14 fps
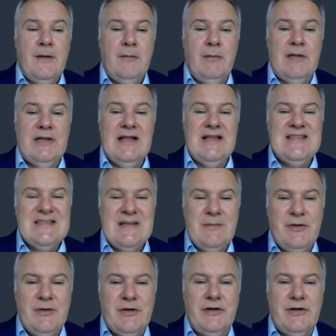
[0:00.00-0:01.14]
But last
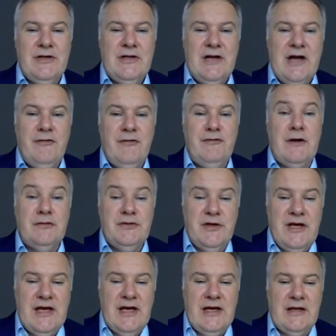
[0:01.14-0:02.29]
summer, I found the
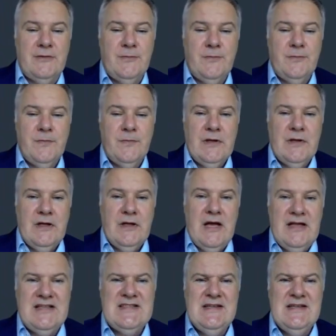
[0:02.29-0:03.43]
game.
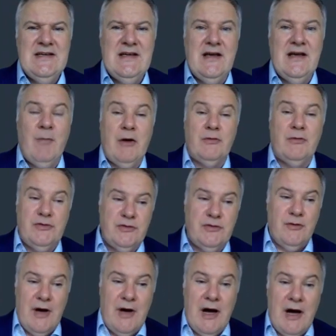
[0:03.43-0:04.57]
And I'm thinking about, you
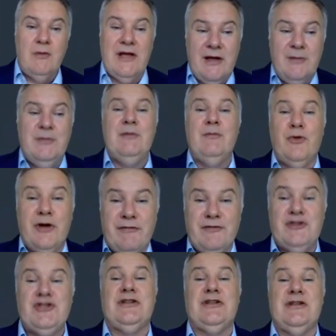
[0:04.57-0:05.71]
know, how can I be more
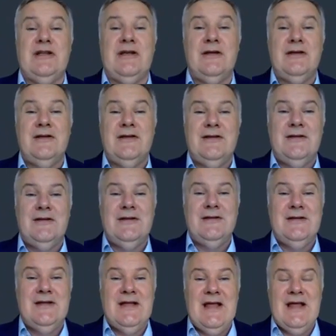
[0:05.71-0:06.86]
efficiently?
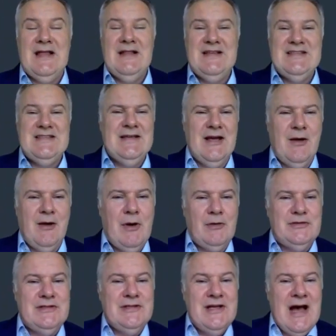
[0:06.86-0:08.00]
And I'm thinking
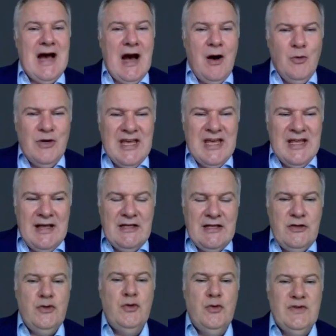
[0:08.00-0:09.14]
about it. How can I
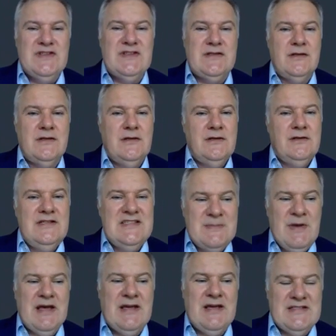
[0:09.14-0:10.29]
use this
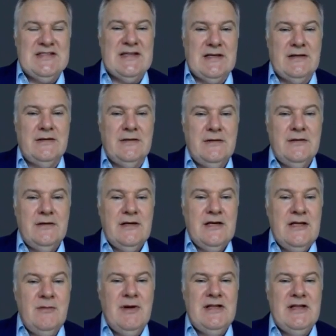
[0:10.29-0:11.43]
magazine
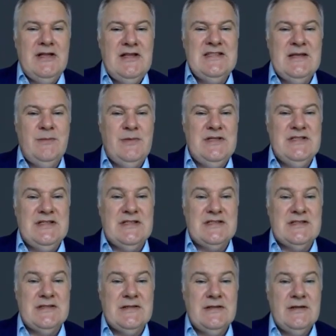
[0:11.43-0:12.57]
in my DXN business?